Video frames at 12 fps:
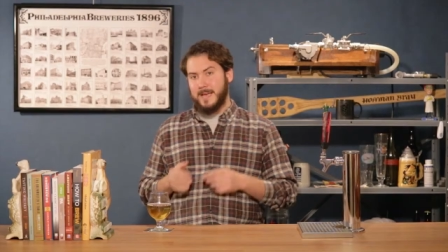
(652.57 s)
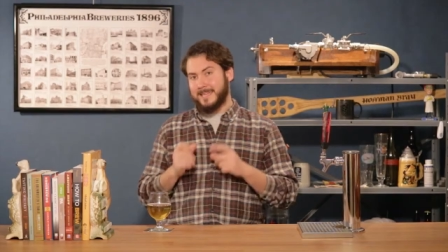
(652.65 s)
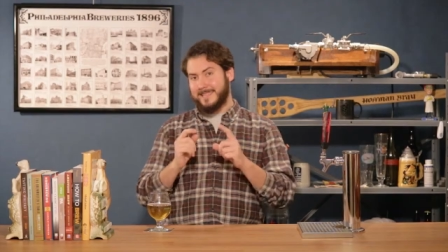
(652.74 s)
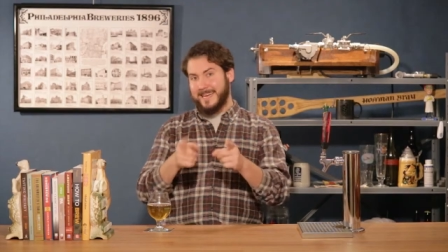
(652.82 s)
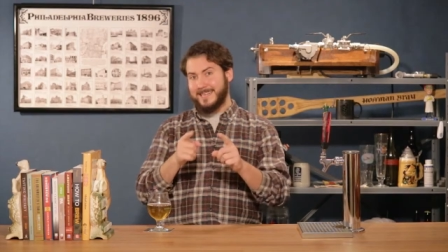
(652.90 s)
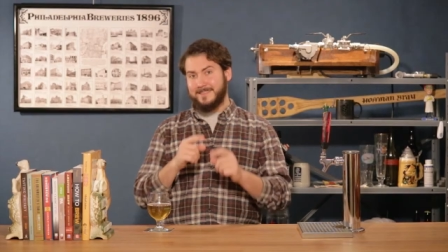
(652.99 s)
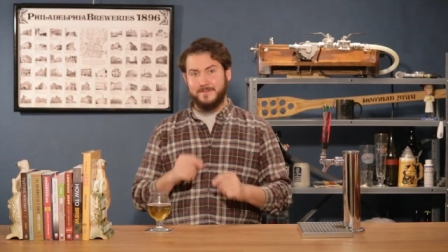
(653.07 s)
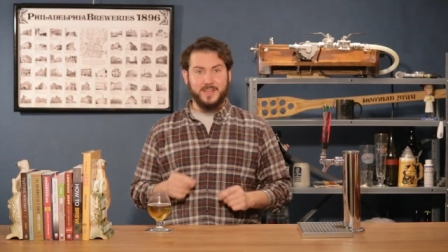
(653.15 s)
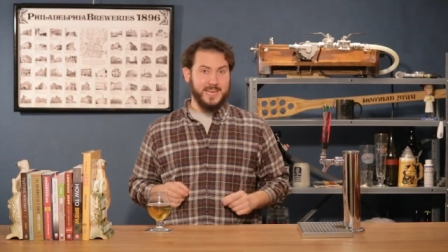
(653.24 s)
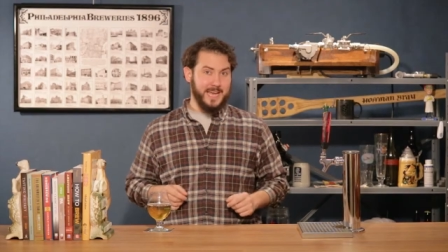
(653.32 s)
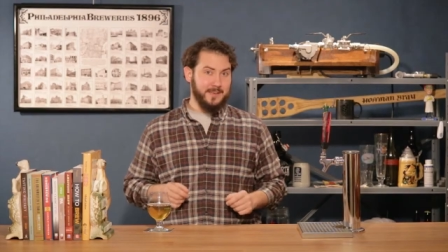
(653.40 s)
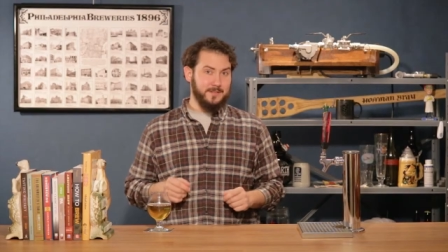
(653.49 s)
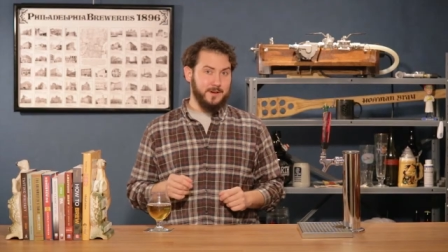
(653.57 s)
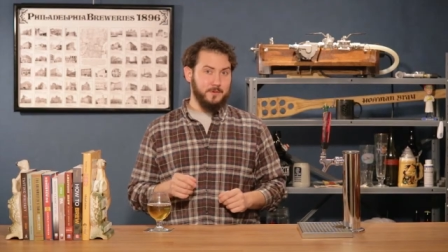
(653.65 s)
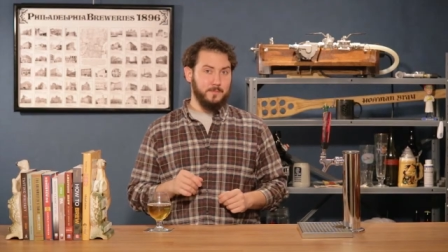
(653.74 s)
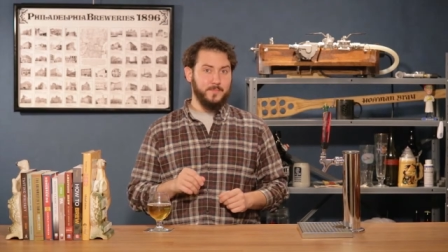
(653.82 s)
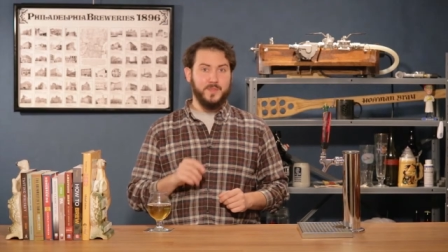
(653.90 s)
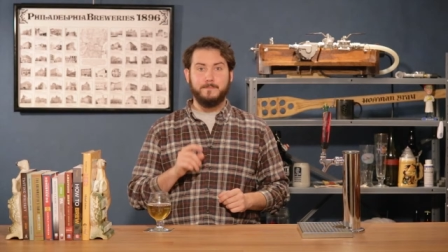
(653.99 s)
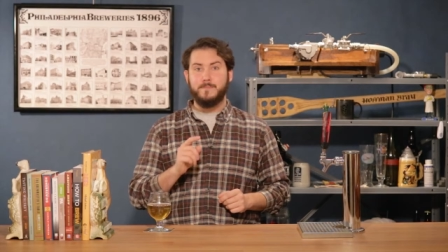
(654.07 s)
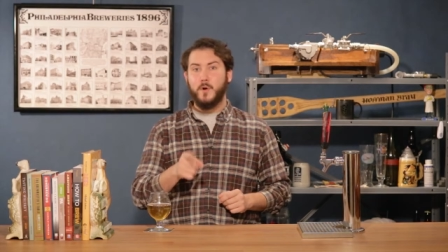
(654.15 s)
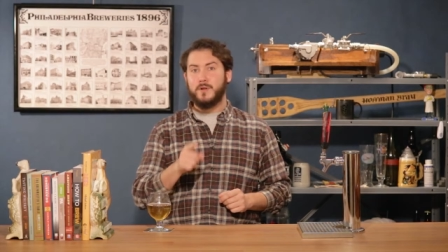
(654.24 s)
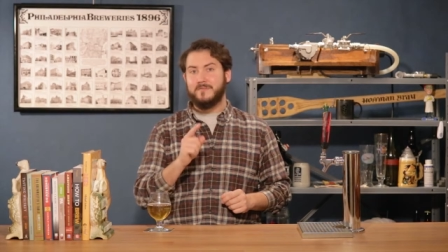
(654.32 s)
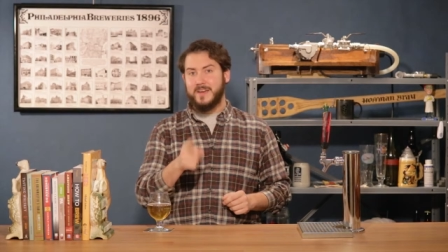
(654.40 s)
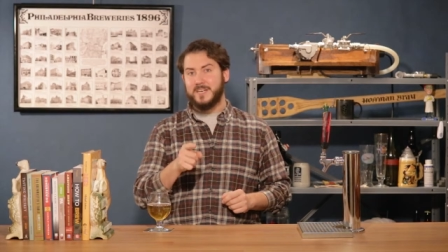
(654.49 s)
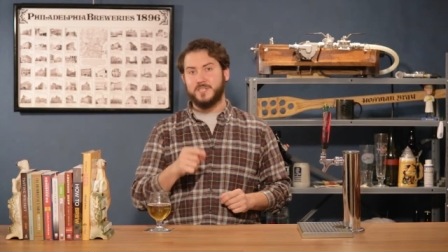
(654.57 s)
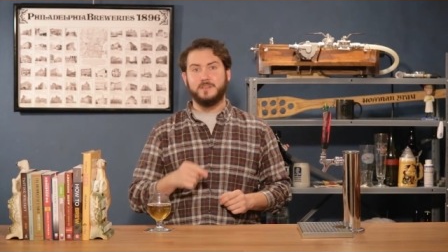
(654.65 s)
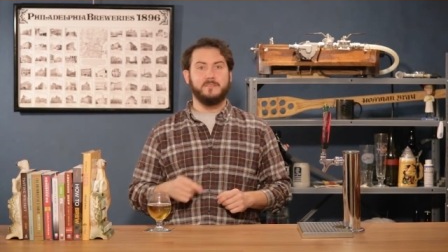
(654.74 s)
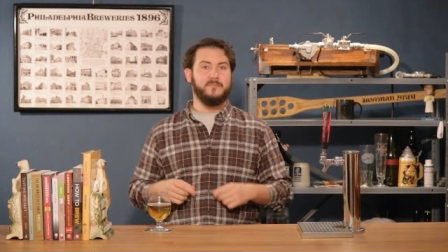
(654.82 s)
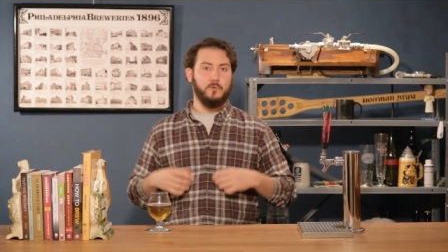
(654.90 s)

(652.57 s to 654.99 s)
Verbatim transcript: At the end of the day, though, the motivation